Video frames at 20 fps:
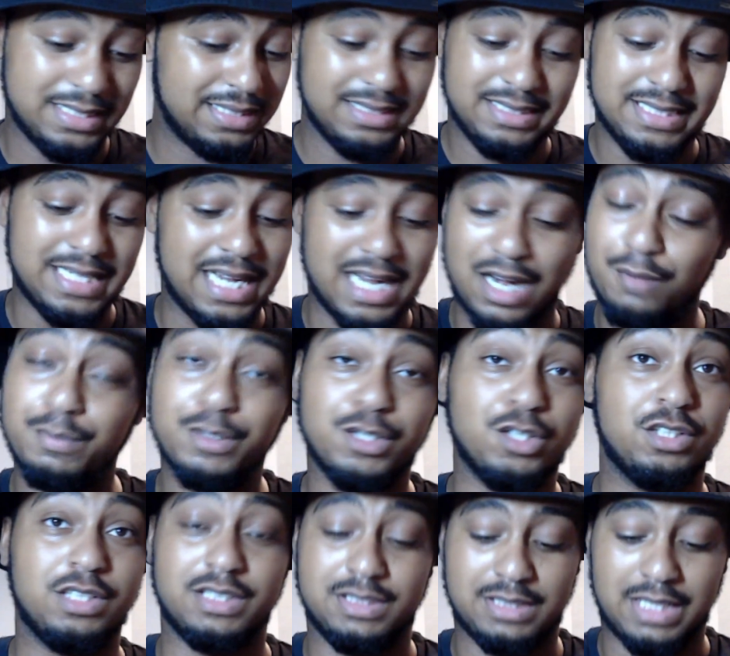Yeah, I'll be
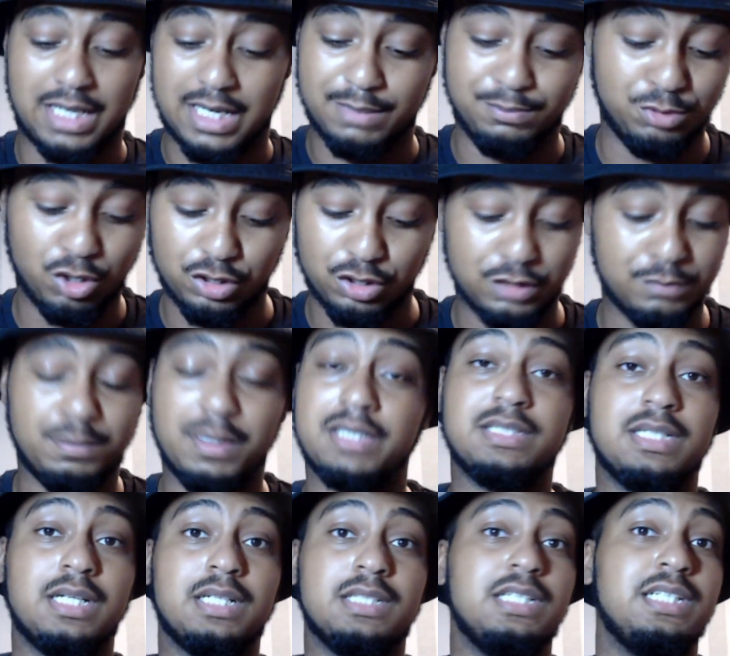honest, I'm not the best
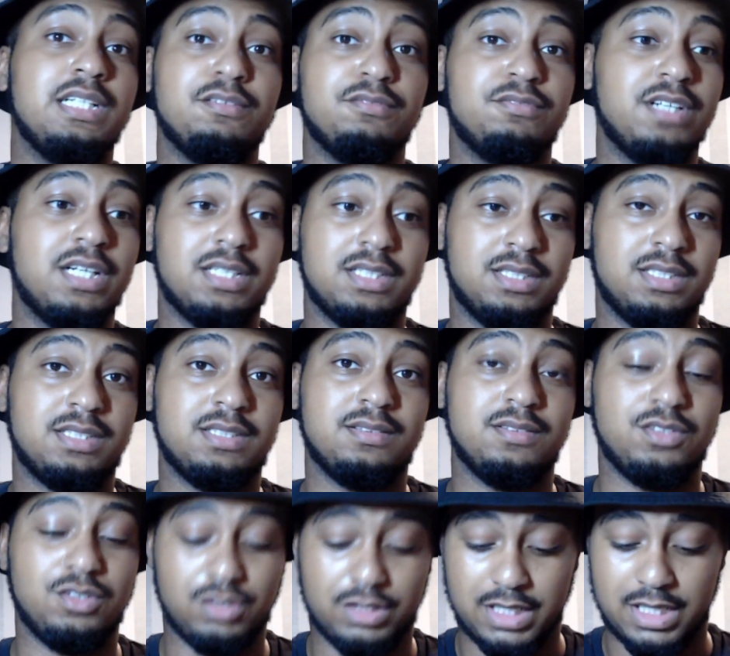at cleaning fans,
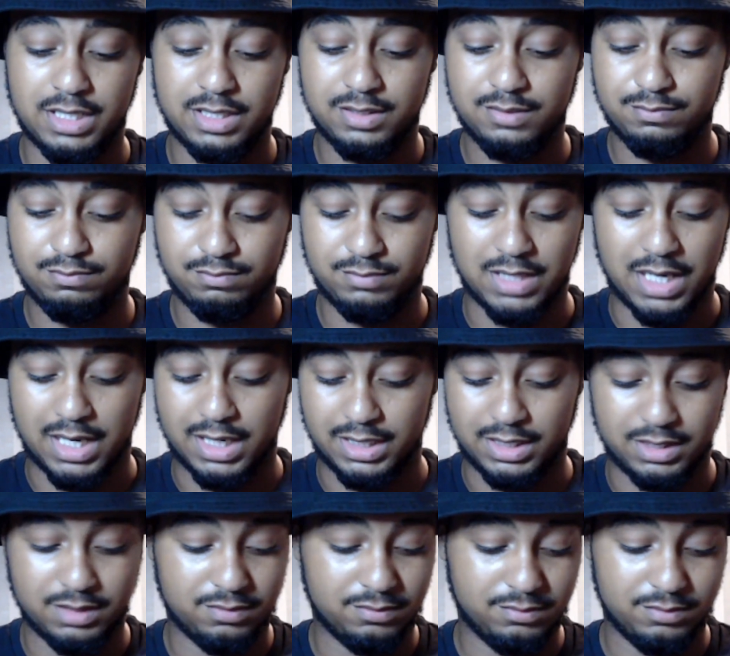okay?
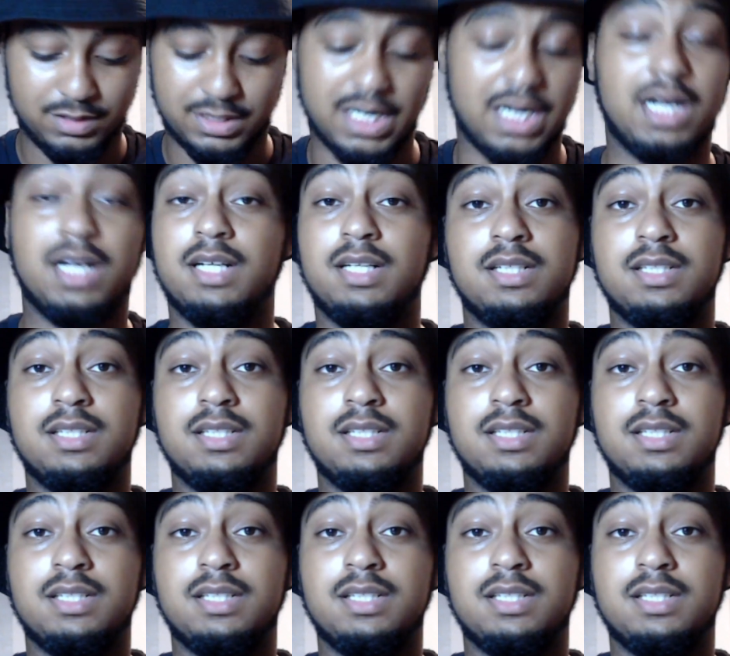Like, yeah,